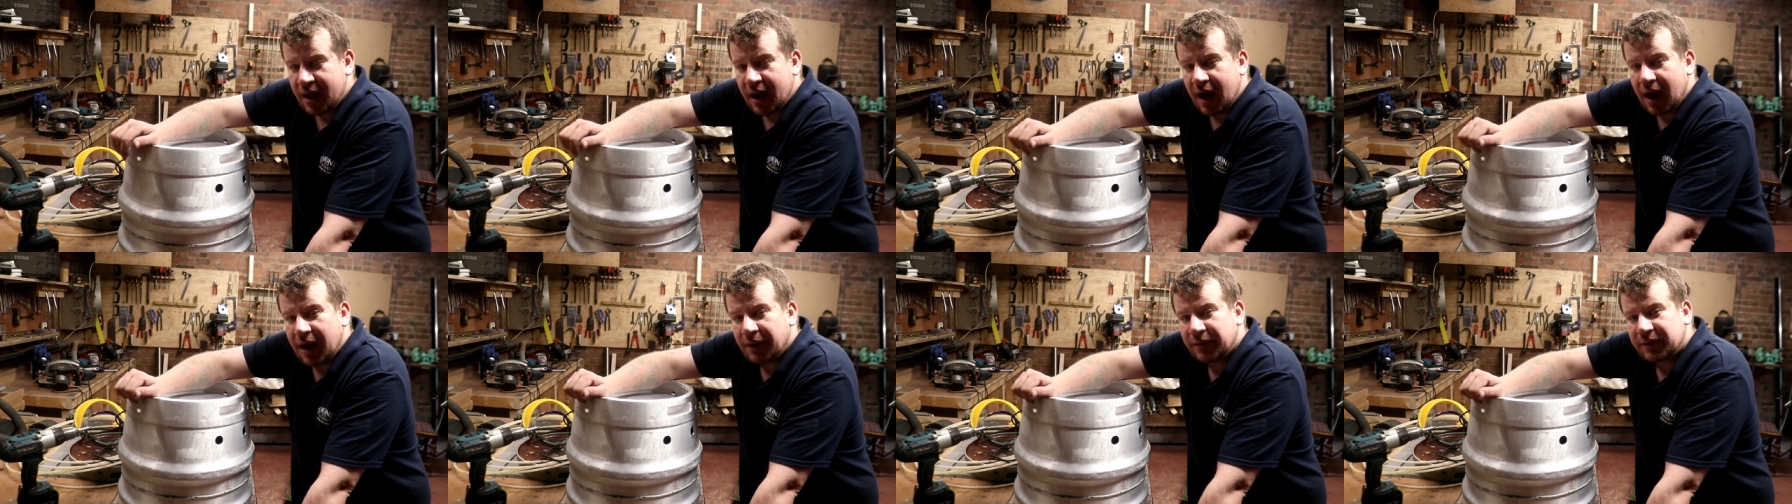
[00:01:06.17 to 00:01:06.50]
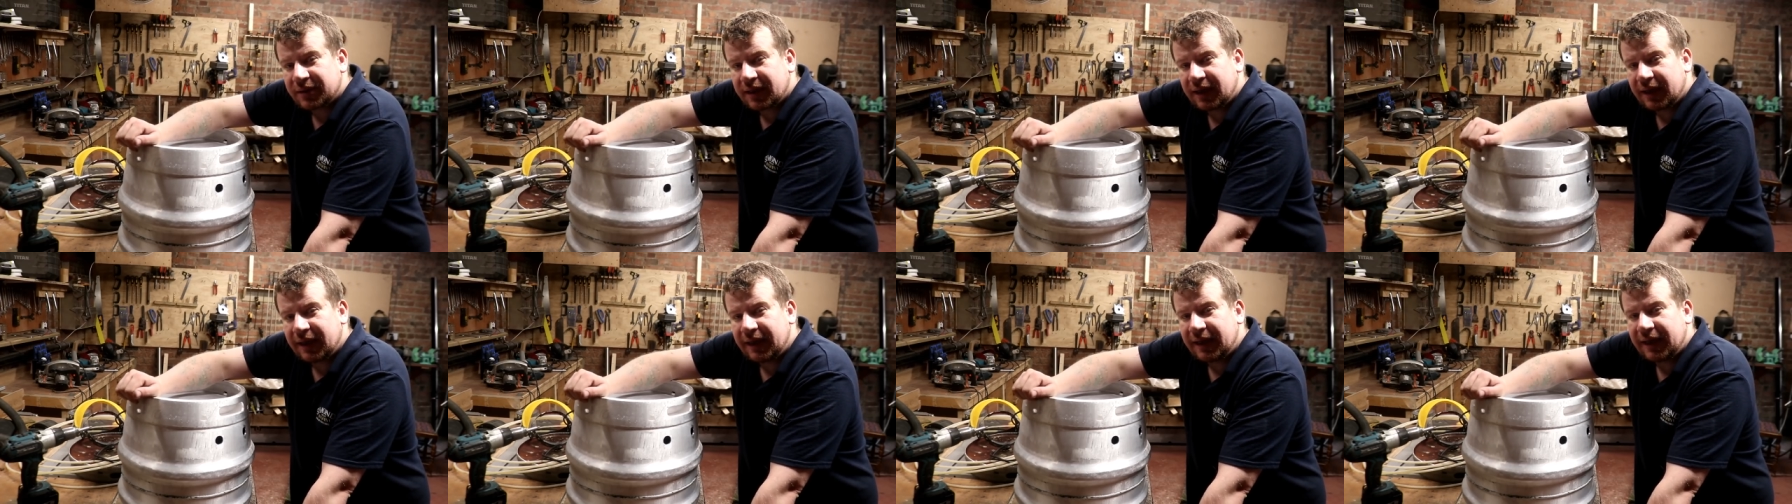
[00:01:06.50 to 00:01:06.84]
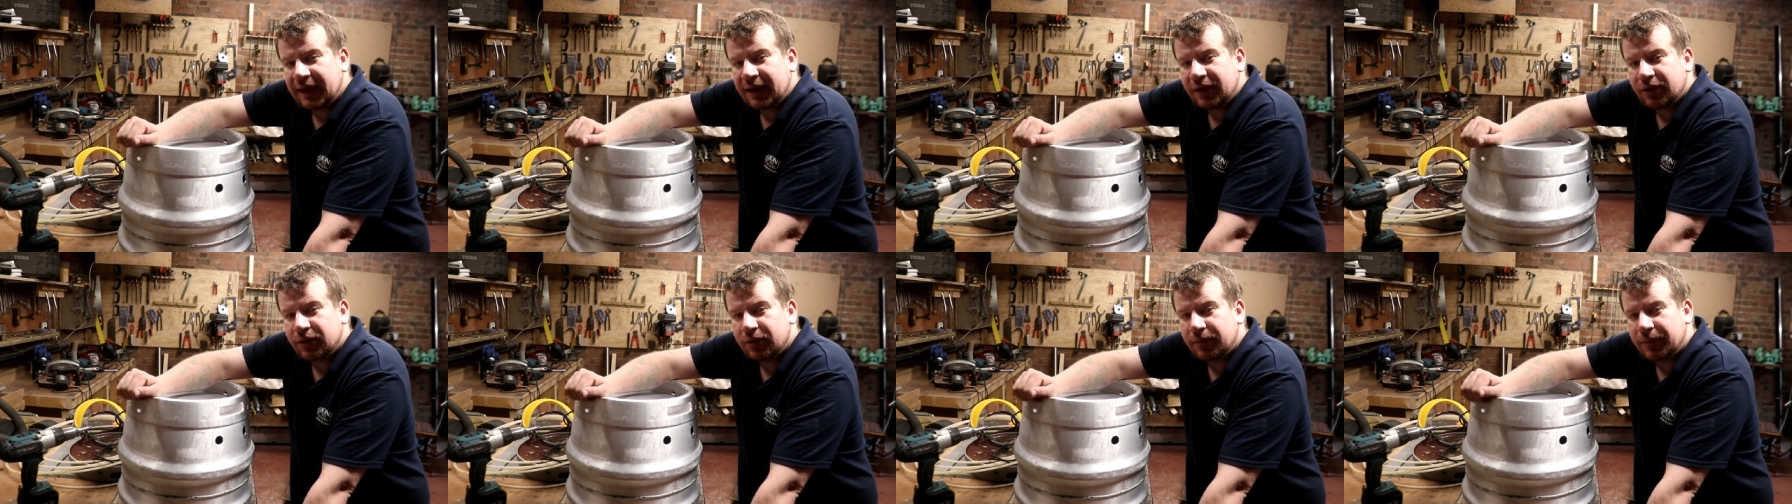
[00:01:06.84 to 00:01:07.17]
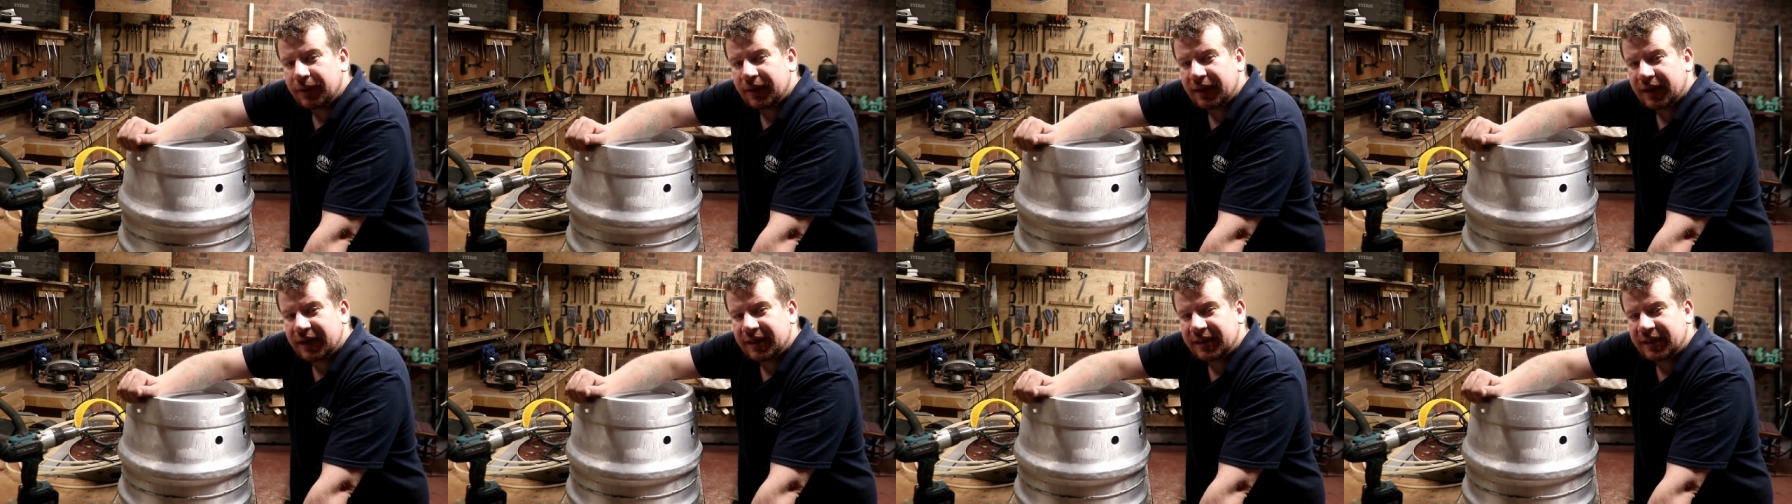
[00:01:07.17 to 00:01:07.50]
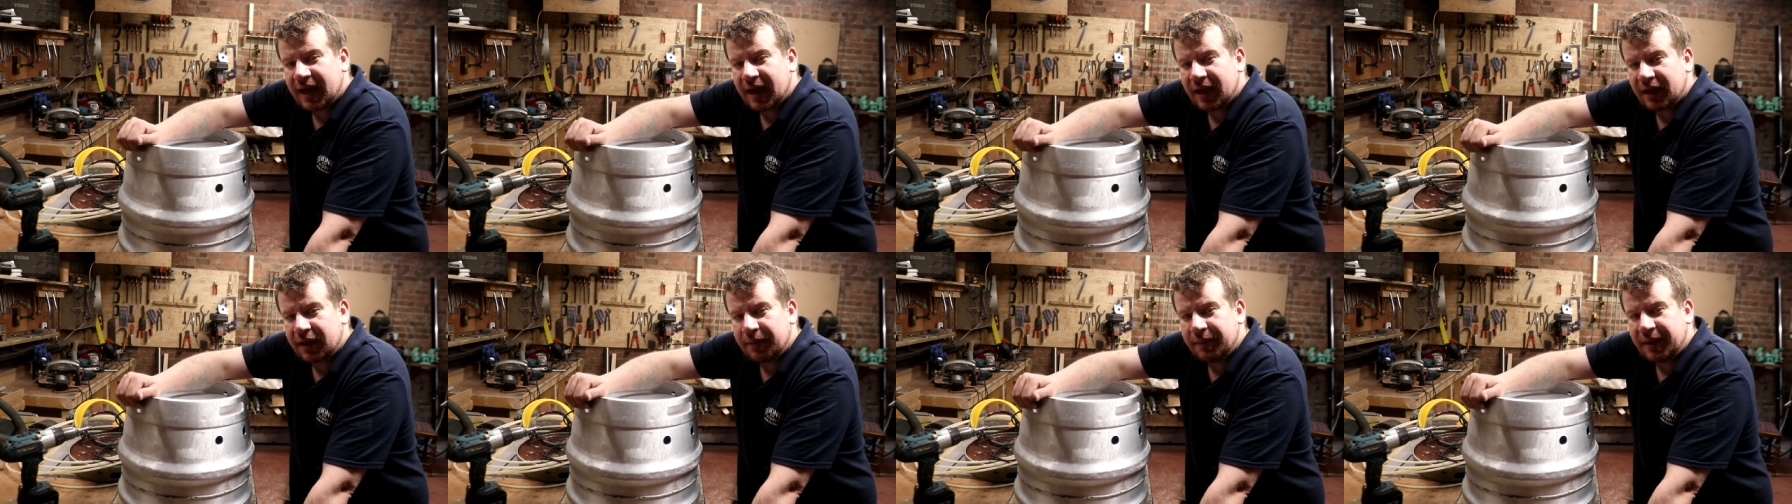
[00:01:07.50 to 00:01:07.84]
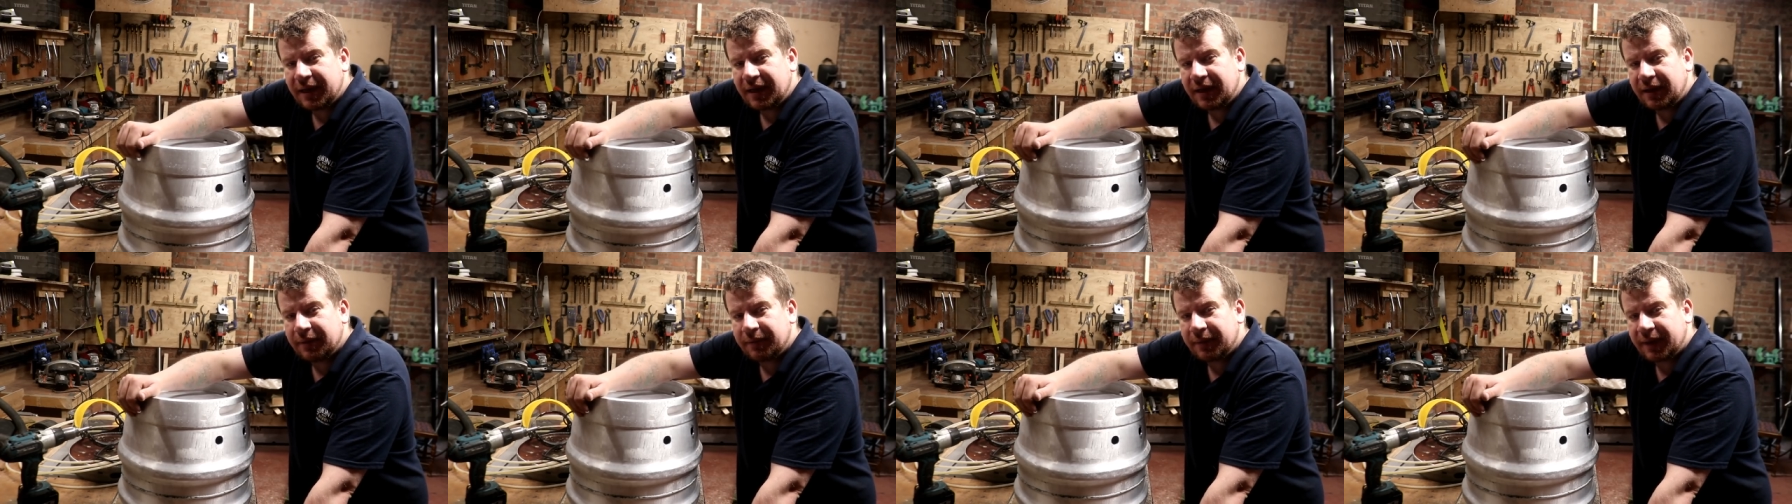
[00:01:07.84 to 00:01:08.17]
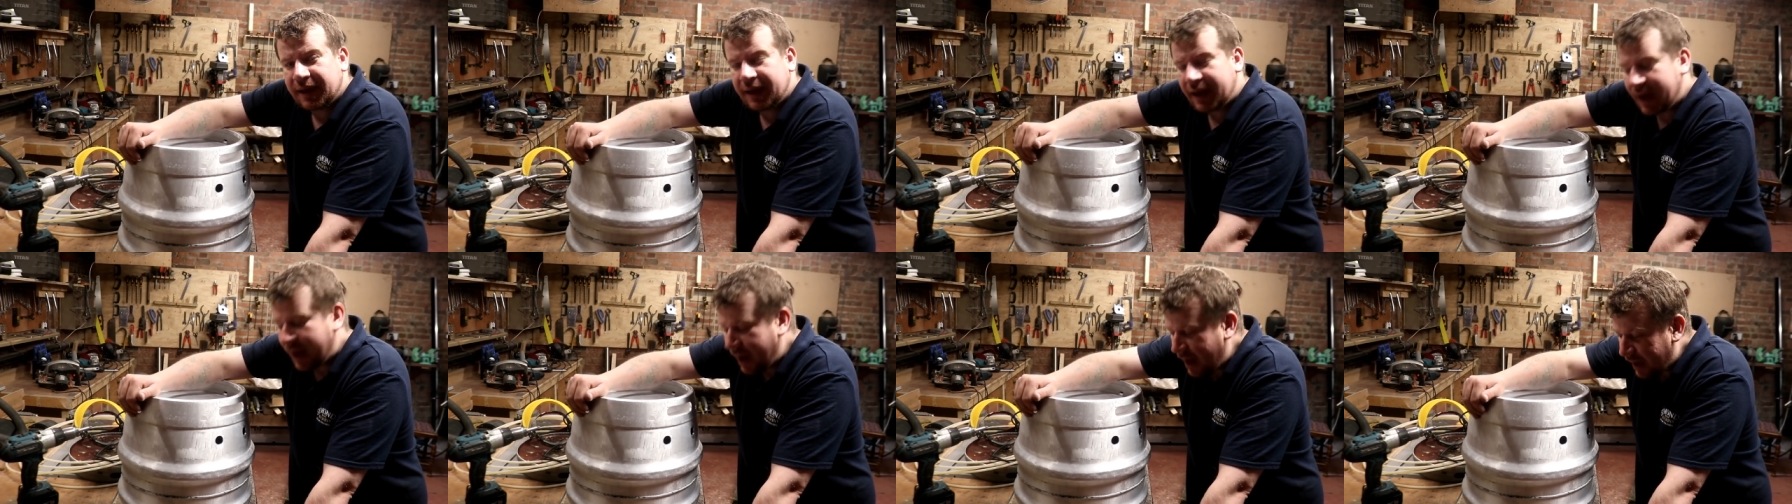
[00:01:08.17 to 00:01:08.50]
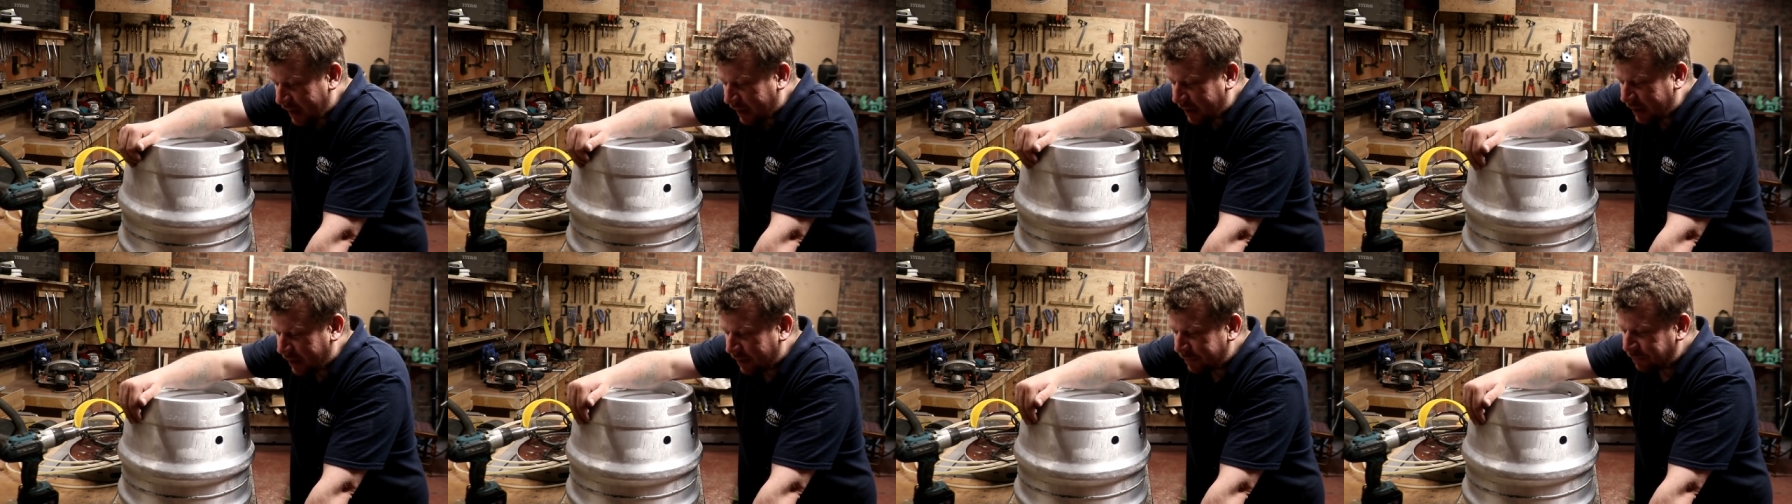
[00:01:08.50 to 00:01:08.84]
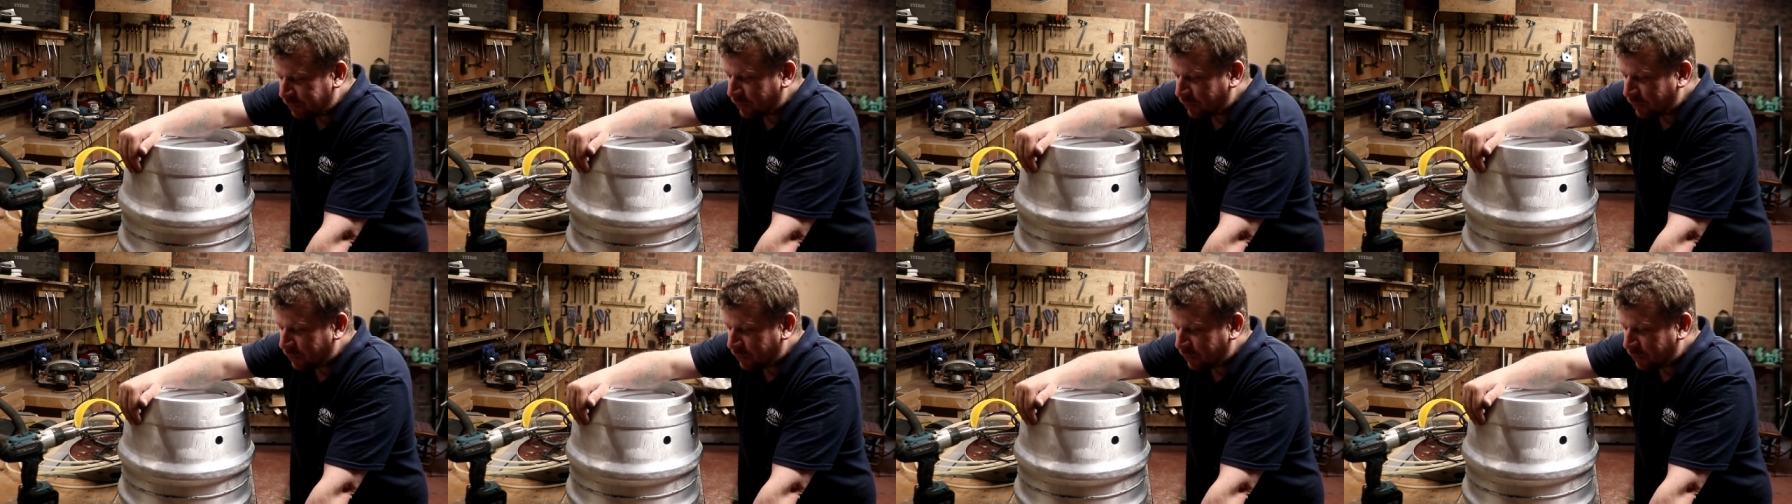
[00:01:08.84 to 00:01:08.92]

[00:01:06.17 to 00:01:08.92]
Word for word: I was cleaning up this aluminium keg